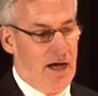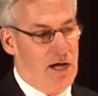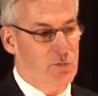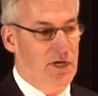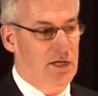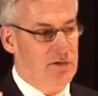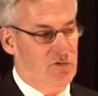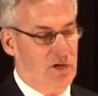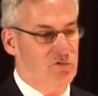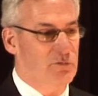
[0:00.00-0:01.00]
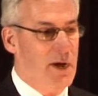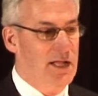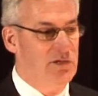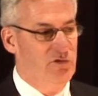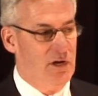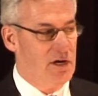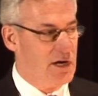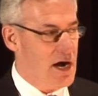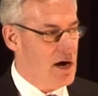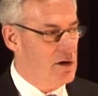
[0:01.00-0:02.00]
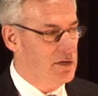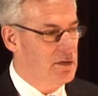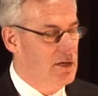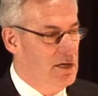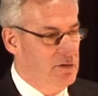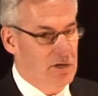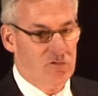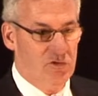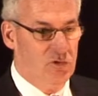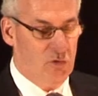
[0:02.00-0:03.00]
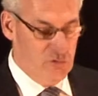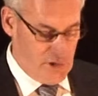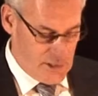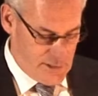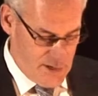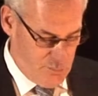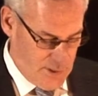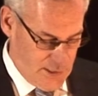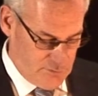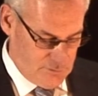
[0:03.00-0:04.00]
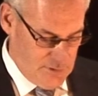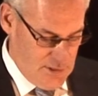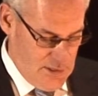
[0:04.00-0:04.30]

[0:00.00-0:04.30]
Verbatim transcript: how do we get this extra mileage on our car and the extra tolls on our iPass?